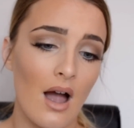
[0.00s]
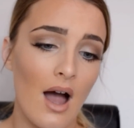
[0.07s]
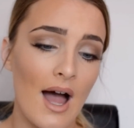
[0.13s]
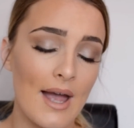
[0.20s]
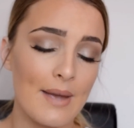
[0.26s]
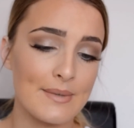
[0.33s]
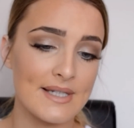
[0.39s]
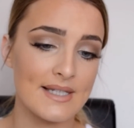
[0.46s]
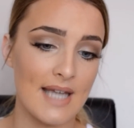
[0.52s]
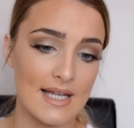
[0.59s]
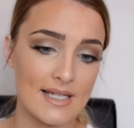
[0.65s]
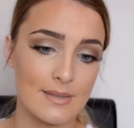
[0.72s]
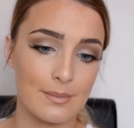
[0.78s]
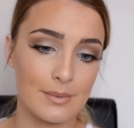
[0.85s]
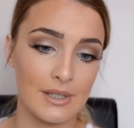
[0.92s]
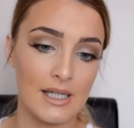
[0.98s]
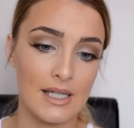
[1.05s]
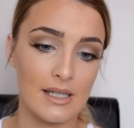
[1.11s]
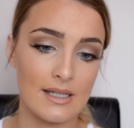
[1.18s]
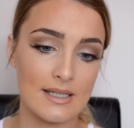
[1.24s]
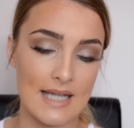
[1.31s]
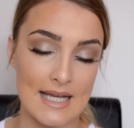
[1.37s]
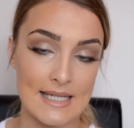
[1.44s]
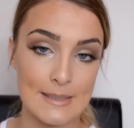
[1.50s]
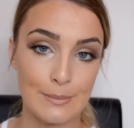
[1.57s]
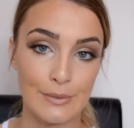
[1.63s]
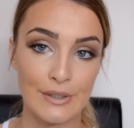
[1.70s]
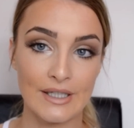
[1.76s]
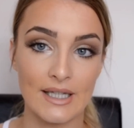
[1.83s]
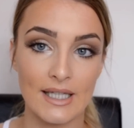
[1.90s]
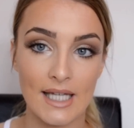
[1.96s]
I was
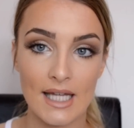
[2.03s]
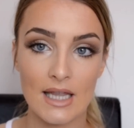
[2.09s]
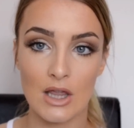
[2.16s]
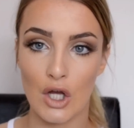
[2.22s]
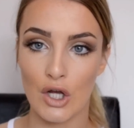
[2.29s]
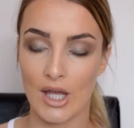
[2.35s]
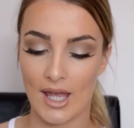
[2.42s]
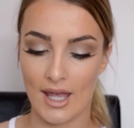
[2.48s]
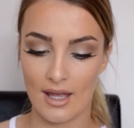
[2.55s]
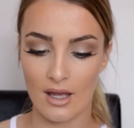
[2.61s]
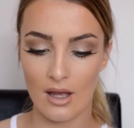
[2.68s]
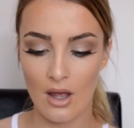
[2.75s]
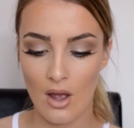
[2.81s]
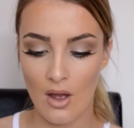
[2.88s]
desperately looking